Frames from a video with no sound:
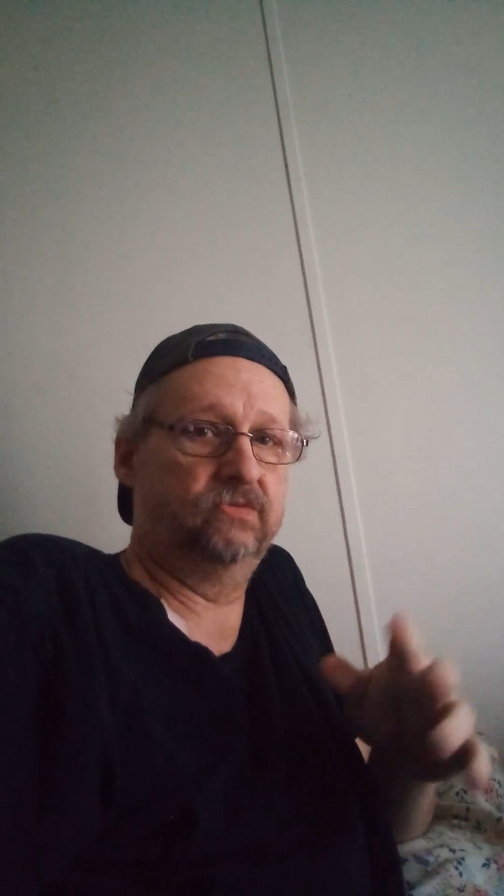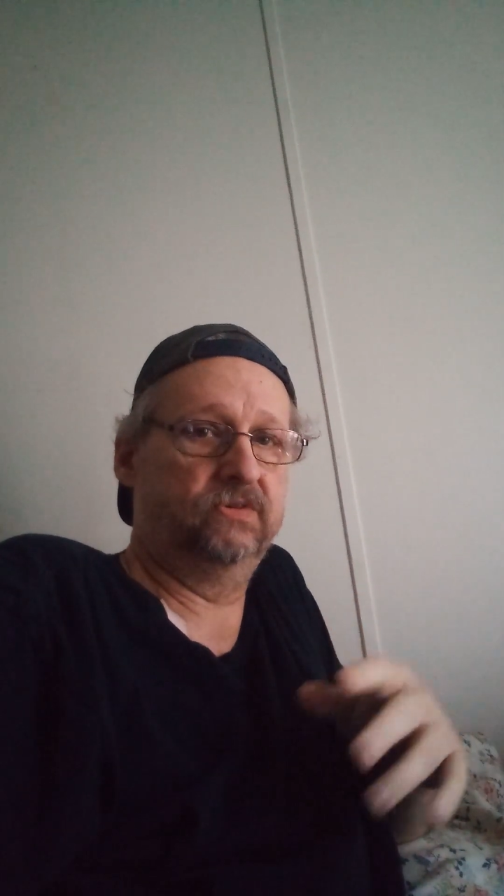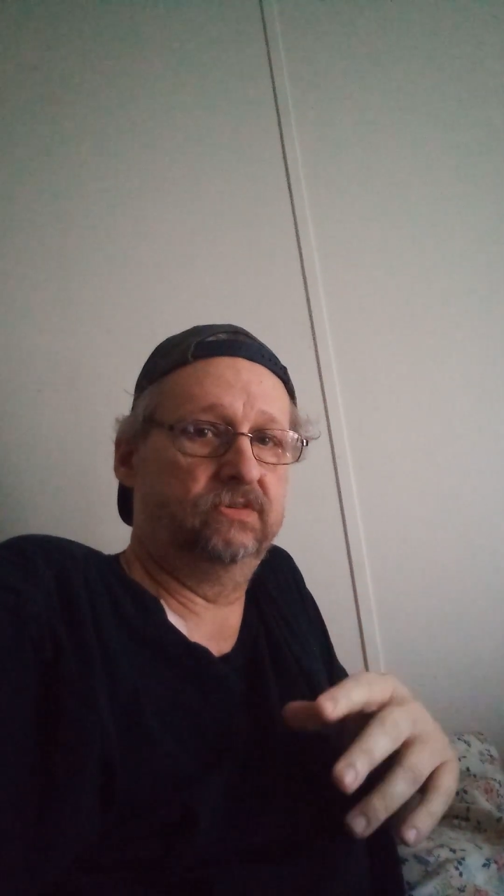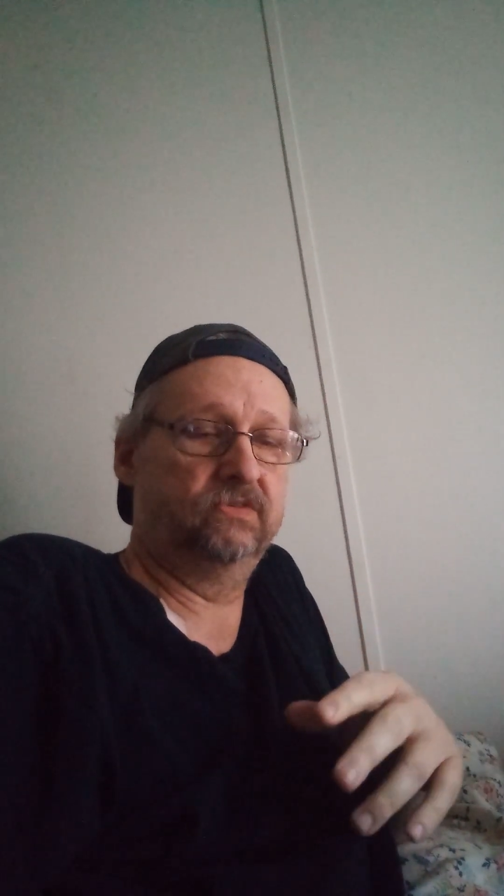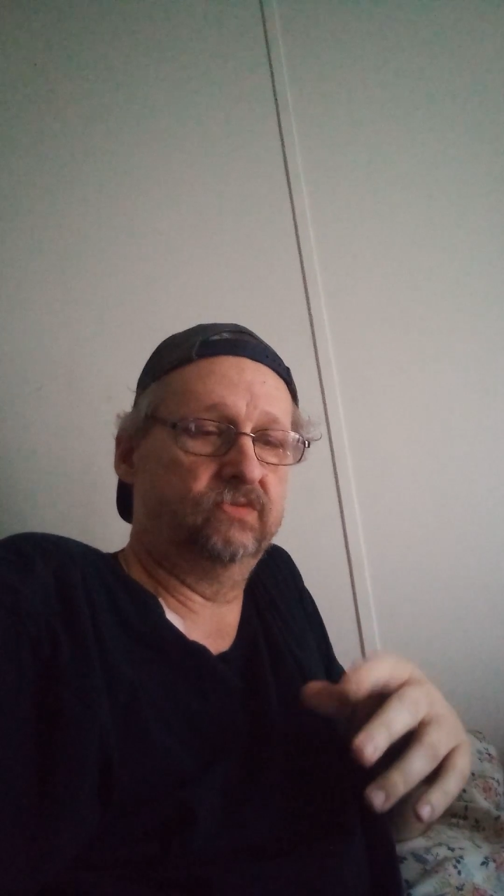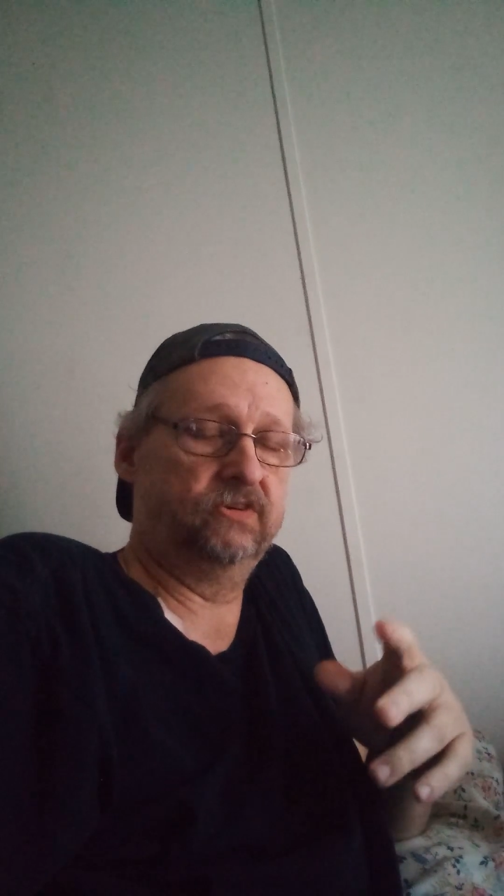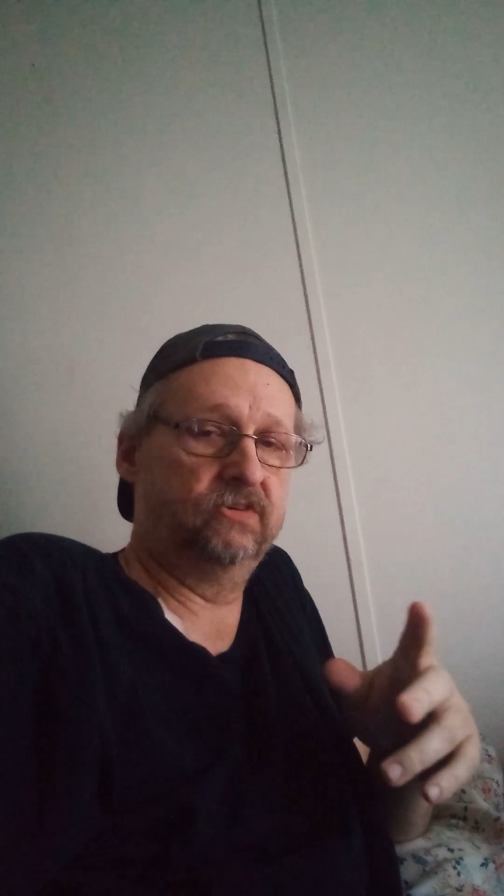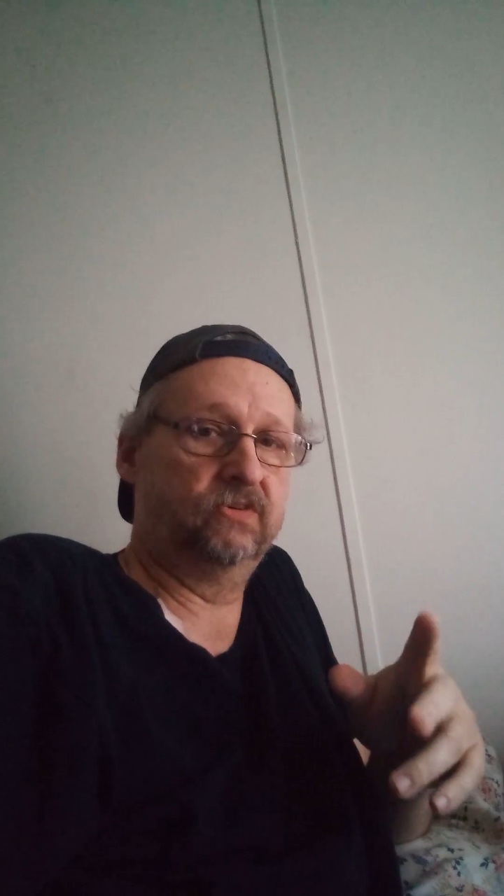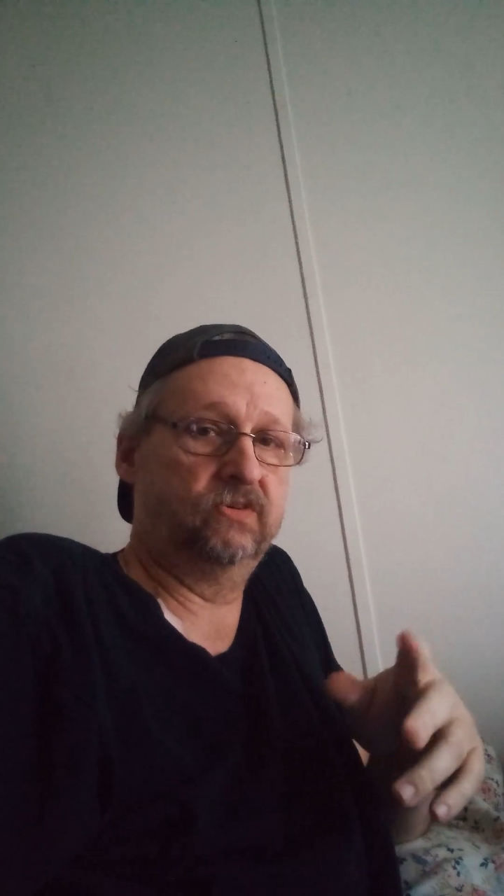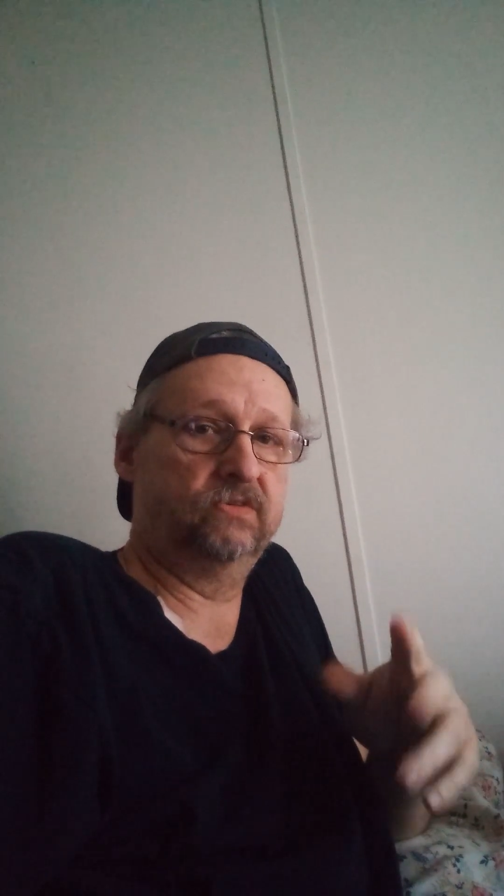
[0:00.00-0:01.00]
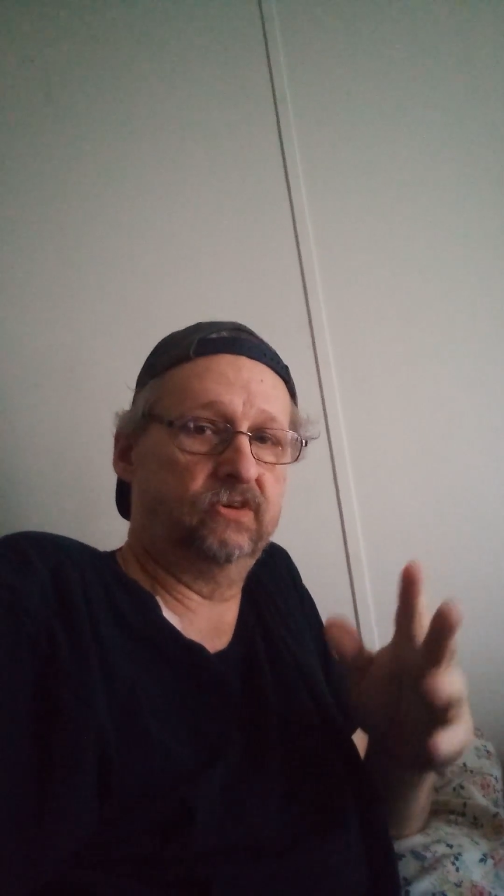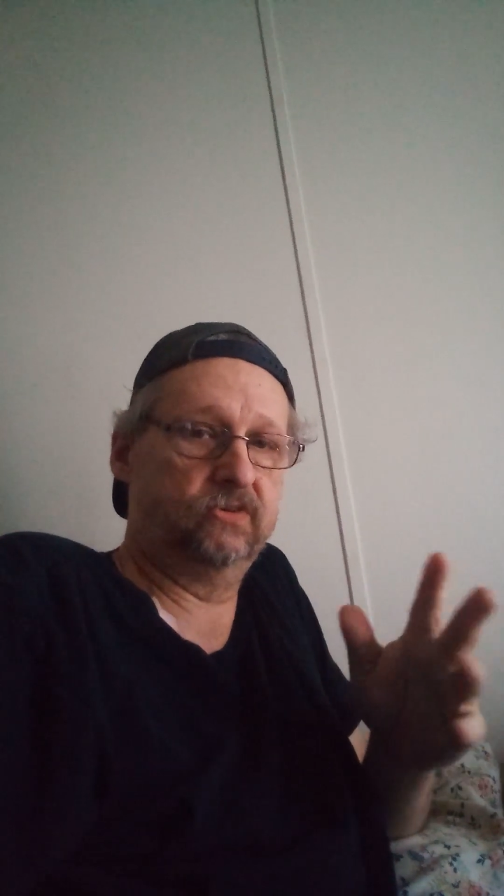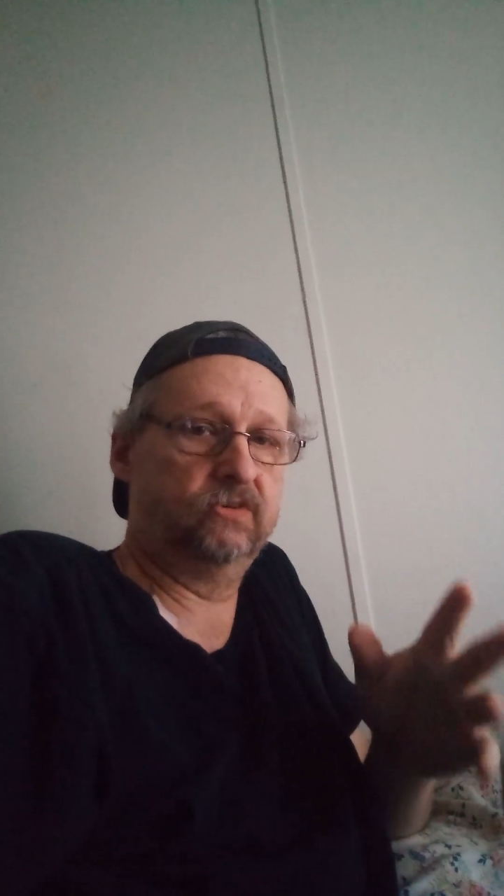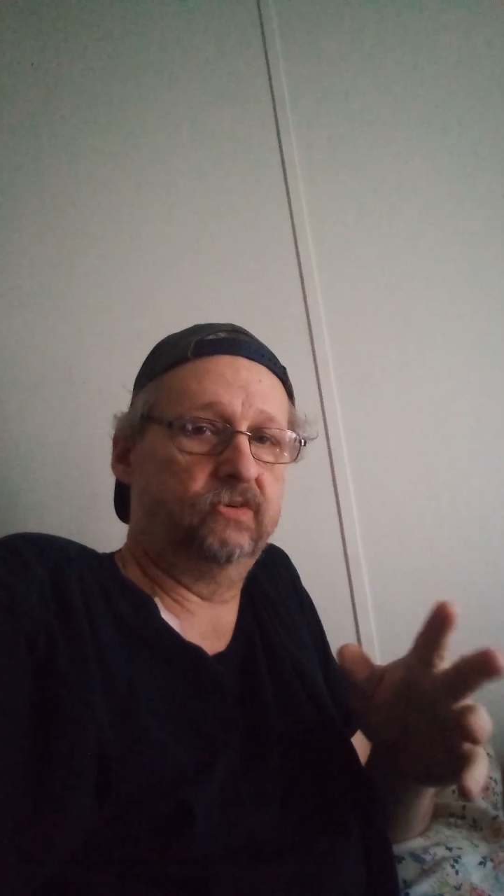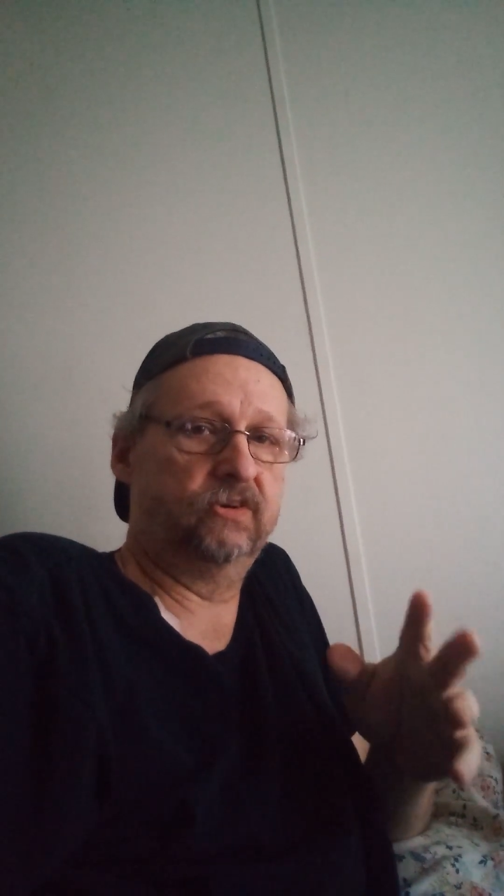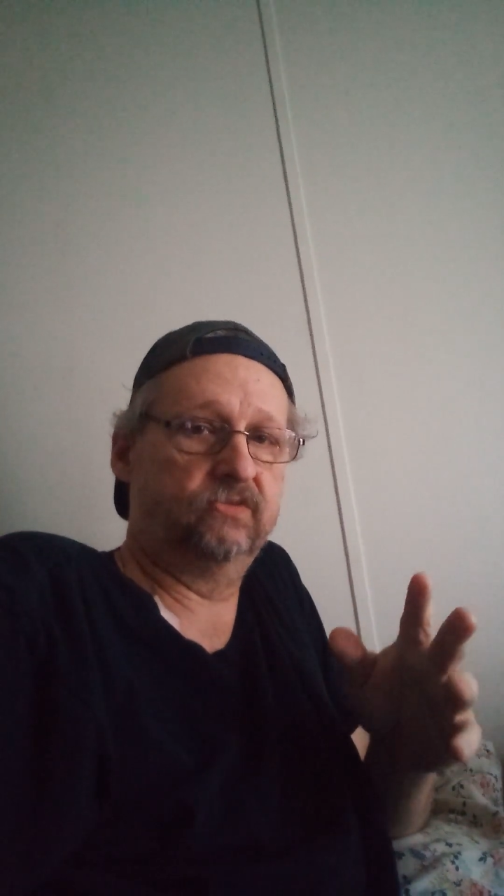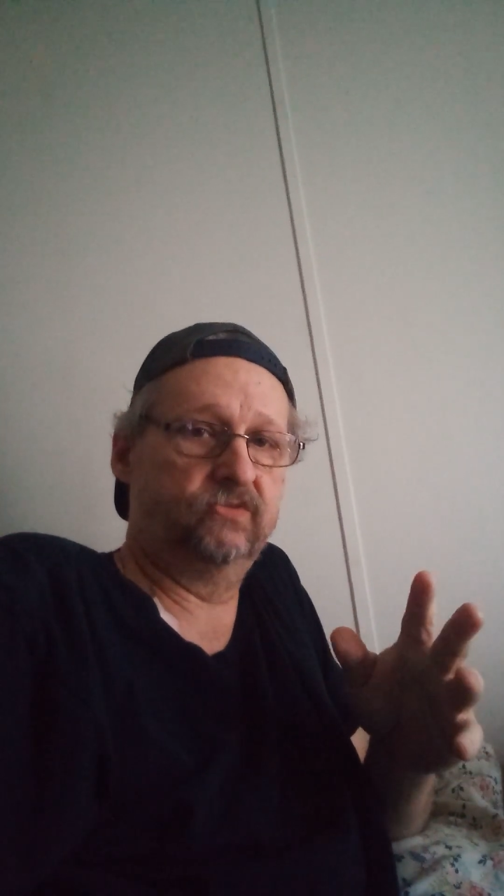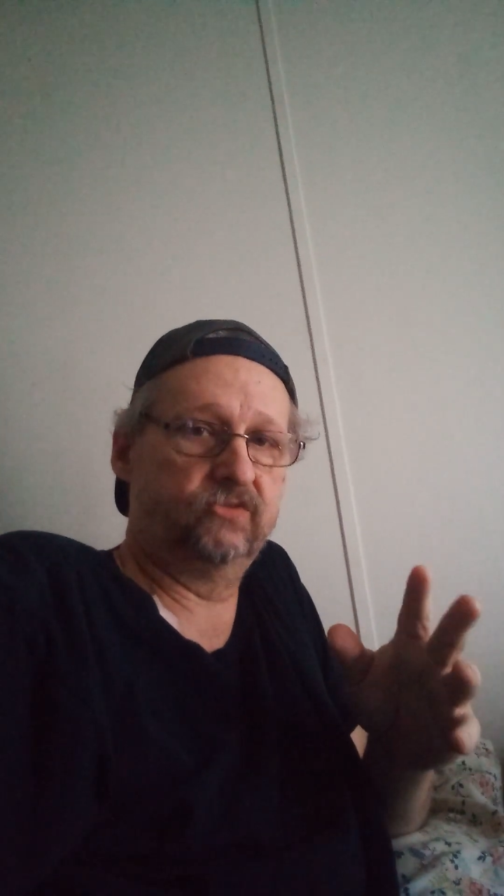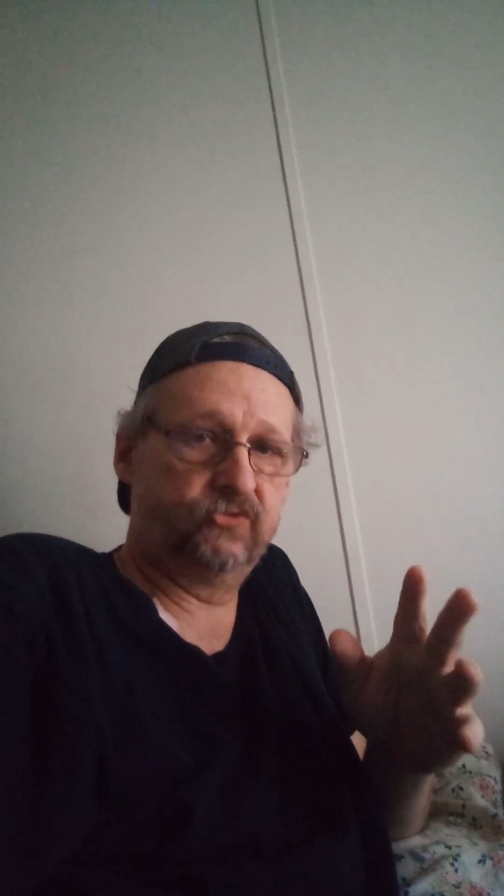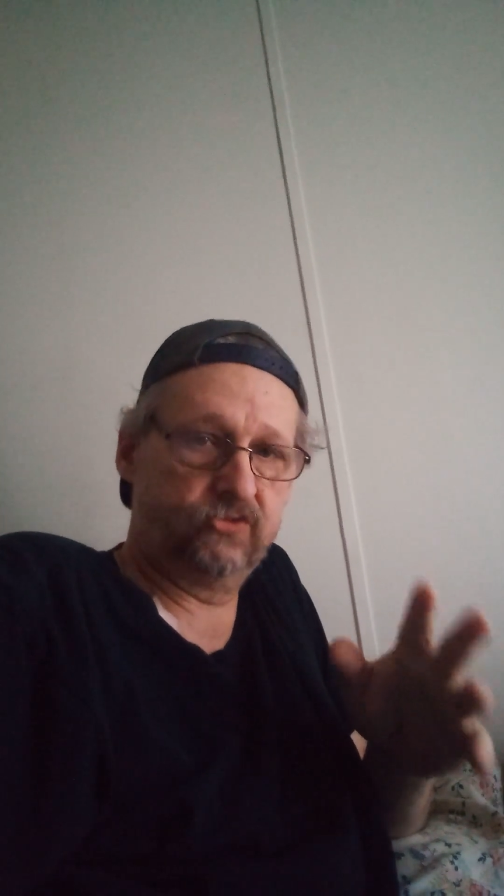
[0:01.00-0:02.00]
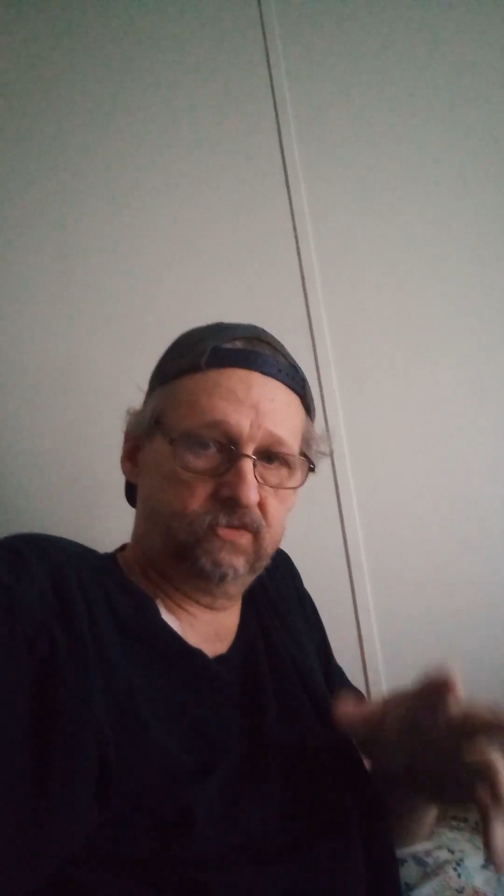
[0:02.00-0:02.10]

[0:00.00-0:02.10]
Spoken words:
undergoing treatment for cancer.